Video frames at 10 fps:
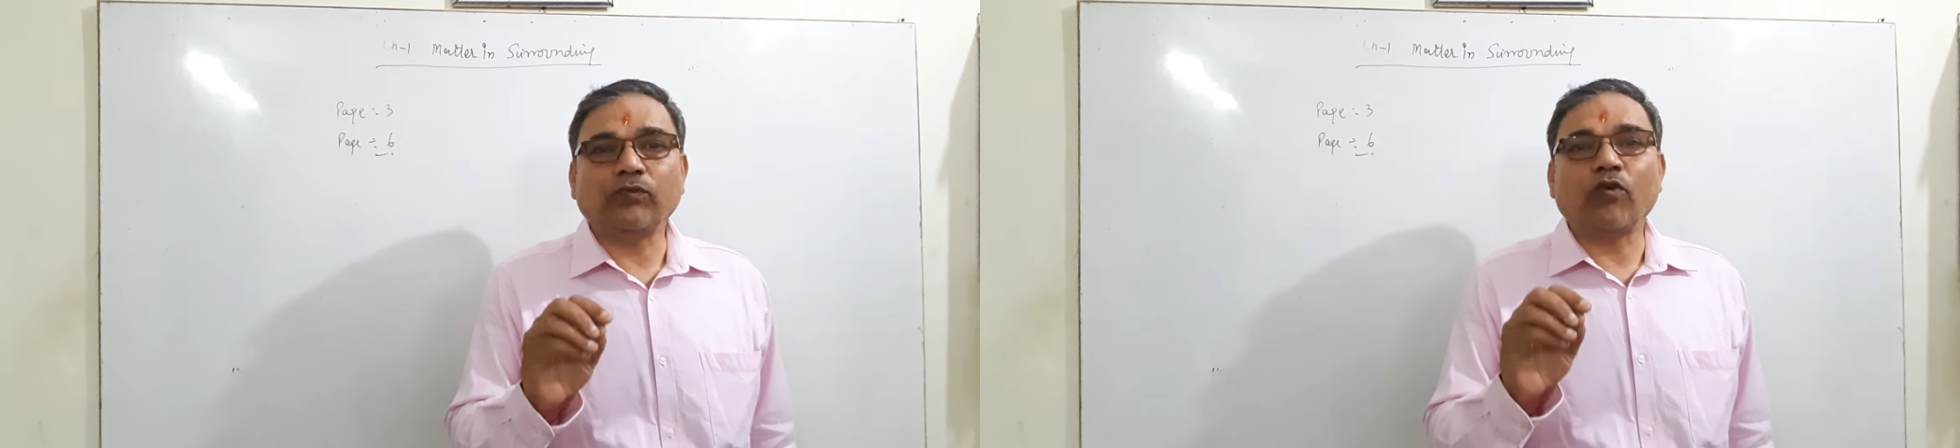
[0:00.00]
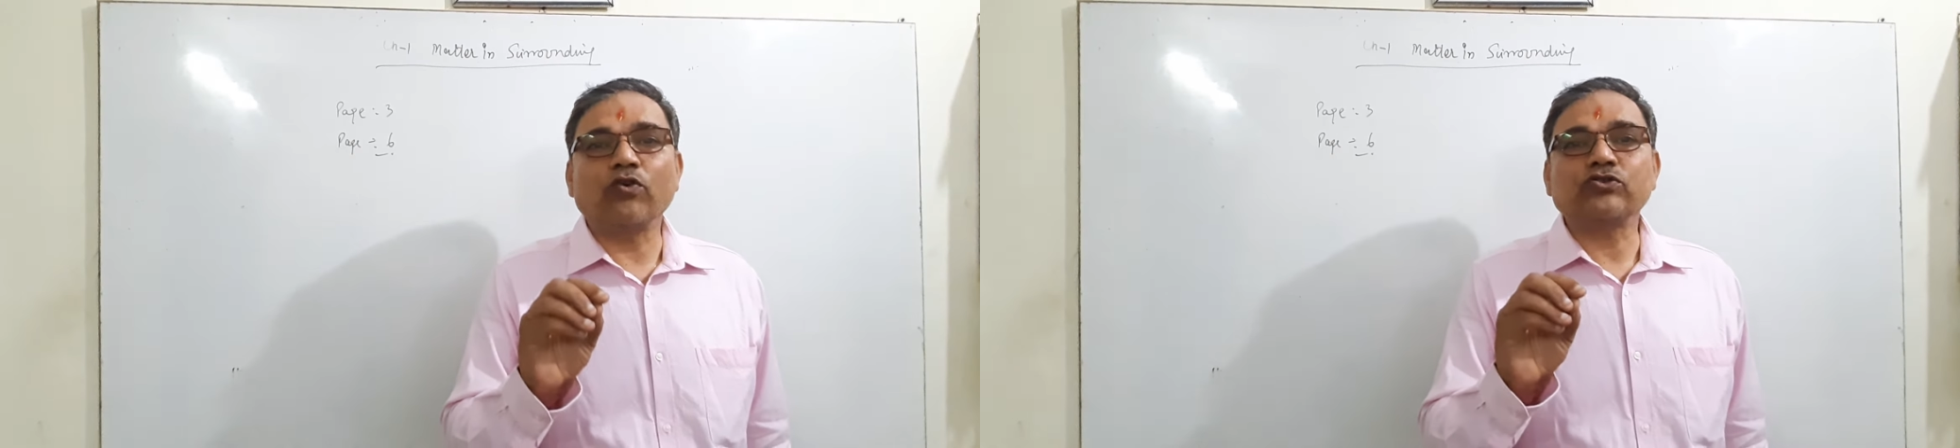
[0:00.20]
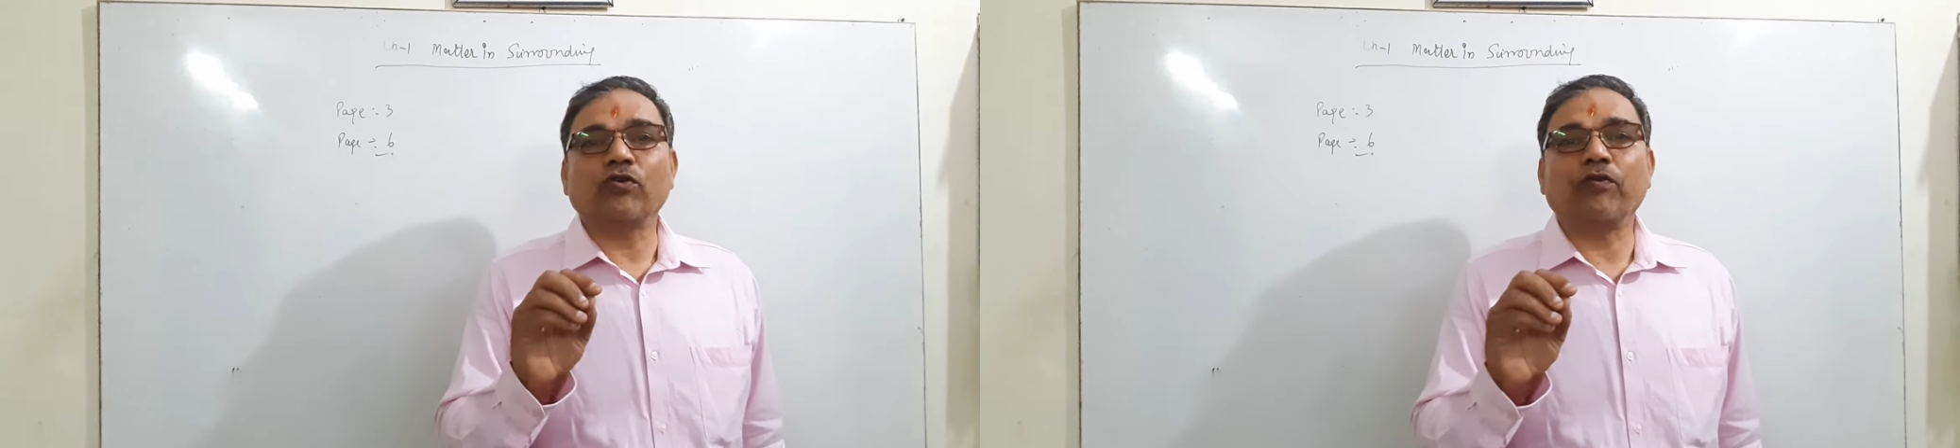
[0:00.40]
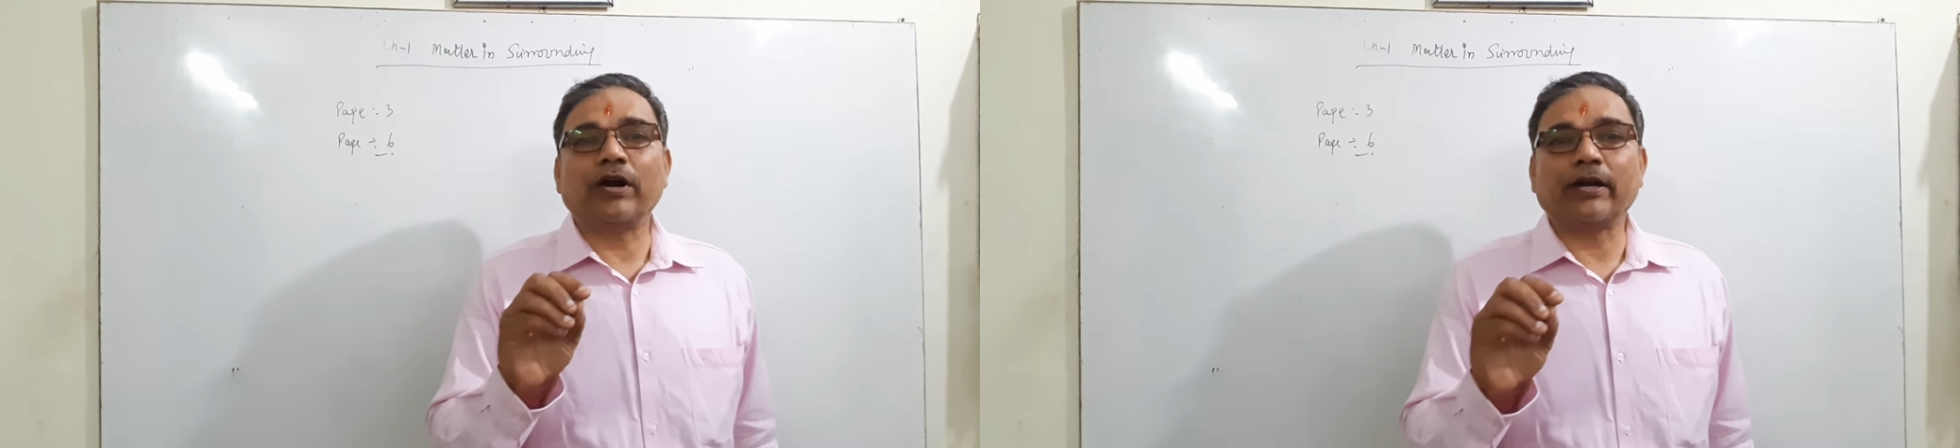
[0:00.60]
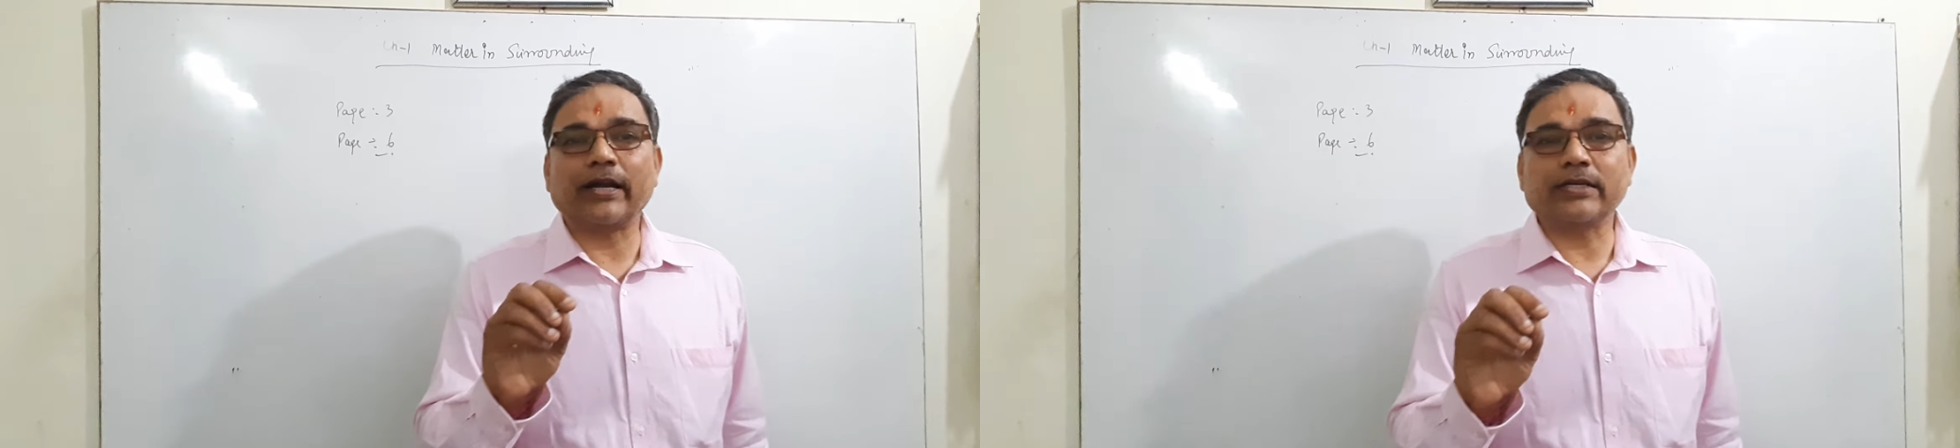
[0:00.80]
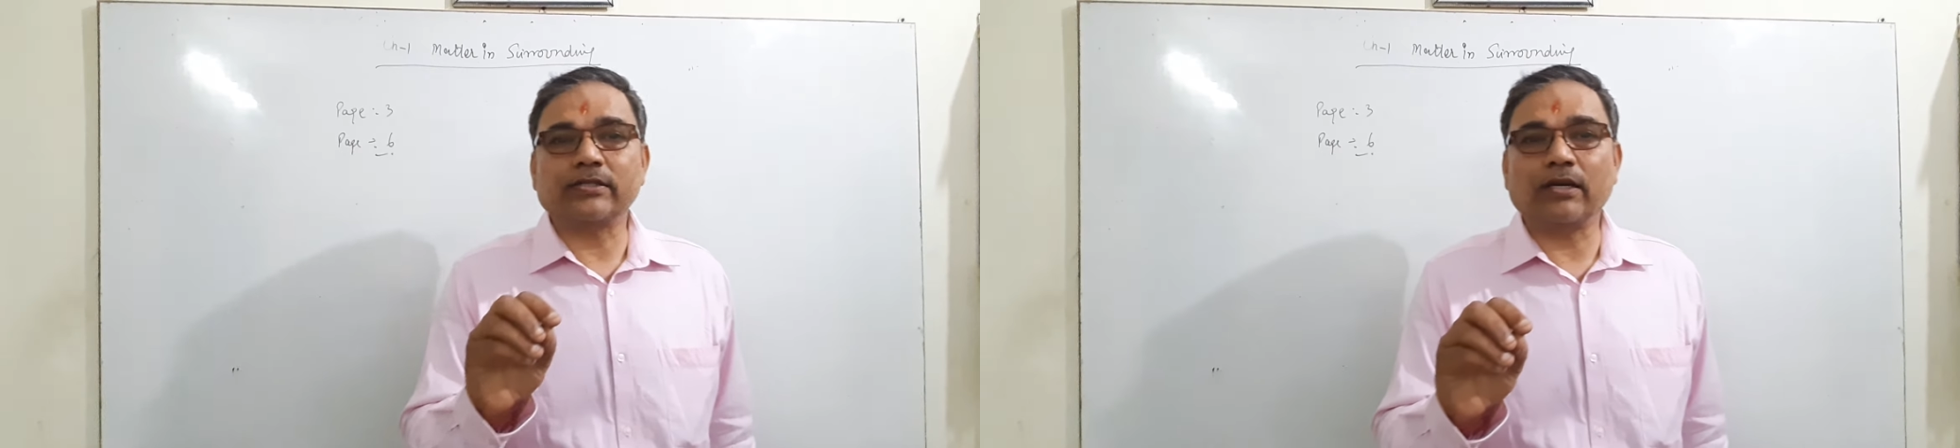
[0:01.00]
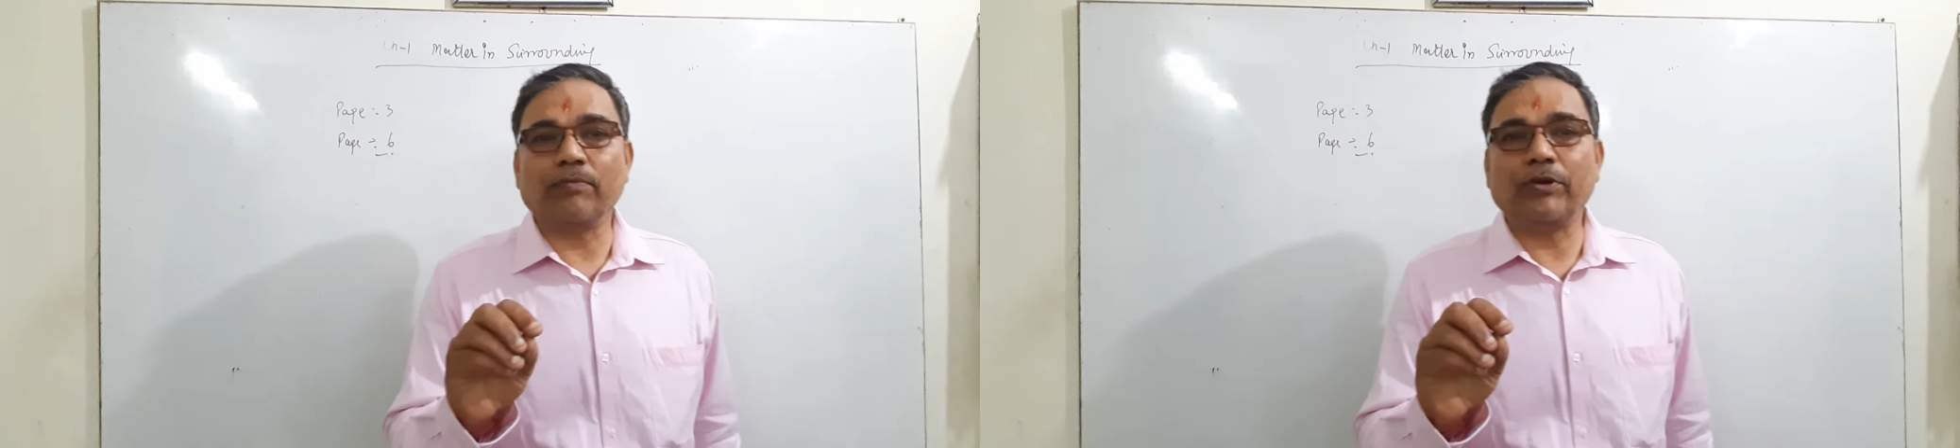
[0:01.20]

force of attraction